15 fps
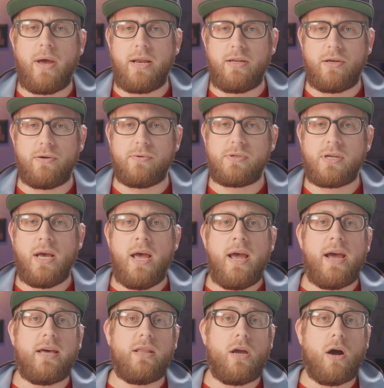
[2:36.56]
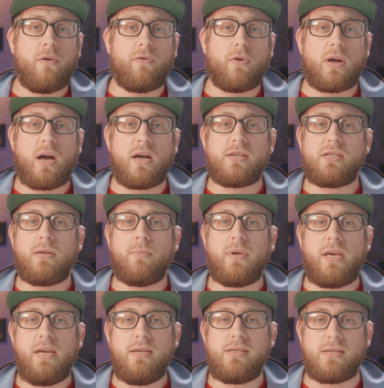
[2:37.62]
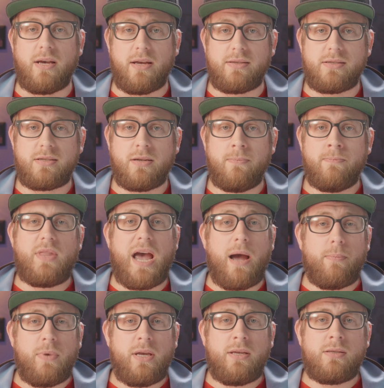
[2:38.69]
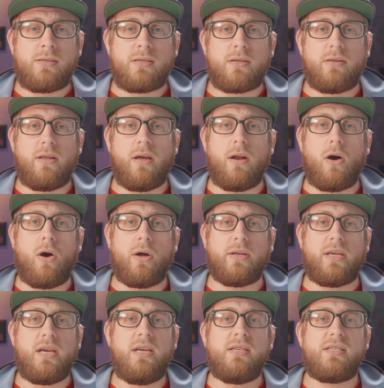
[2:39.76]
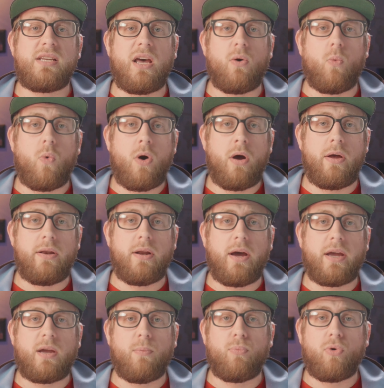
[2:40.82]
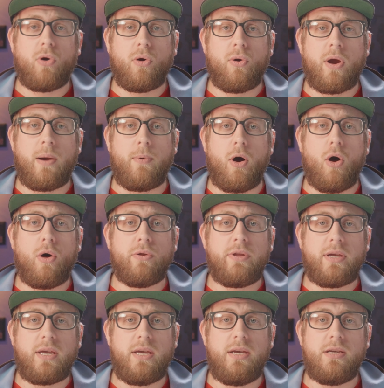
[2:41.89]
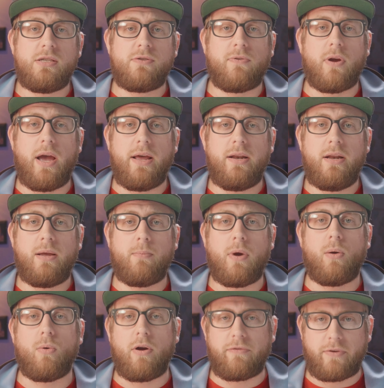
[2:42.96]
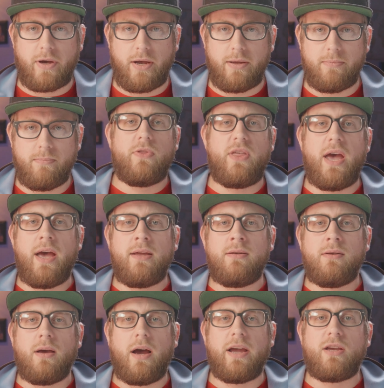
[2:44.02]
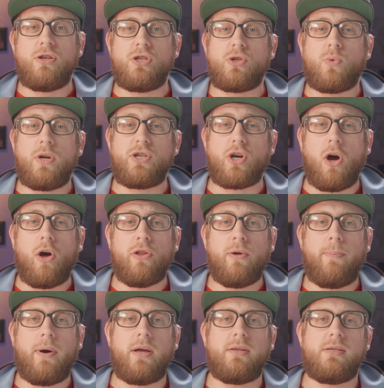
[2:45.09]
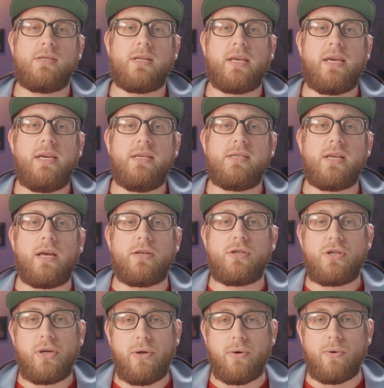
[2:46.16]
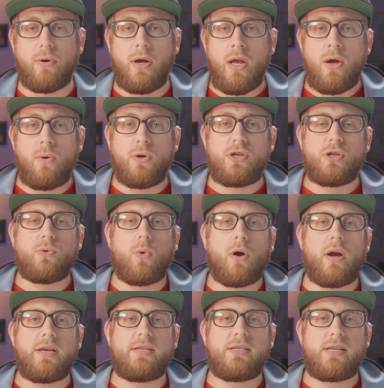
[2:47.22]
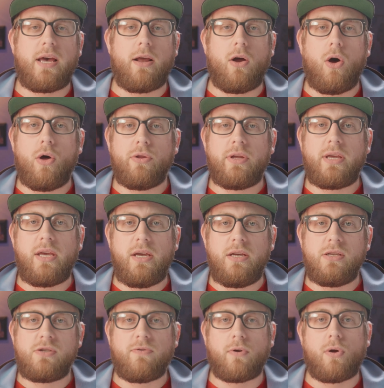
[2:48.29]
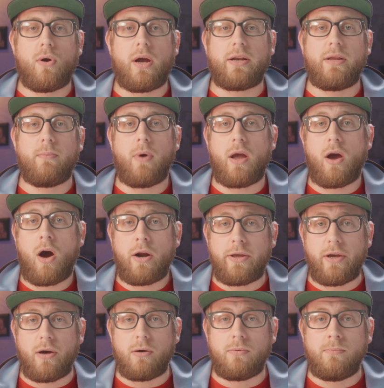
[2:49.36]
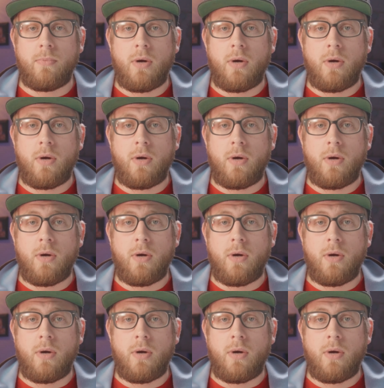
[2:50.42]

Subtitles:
menus, and they offer custom key sets. That means that on key set 1, I can program all the keys for editing my rough cut. Then I can switch all the buttons to key set 2, which is where I set all the keys for correcting my audio.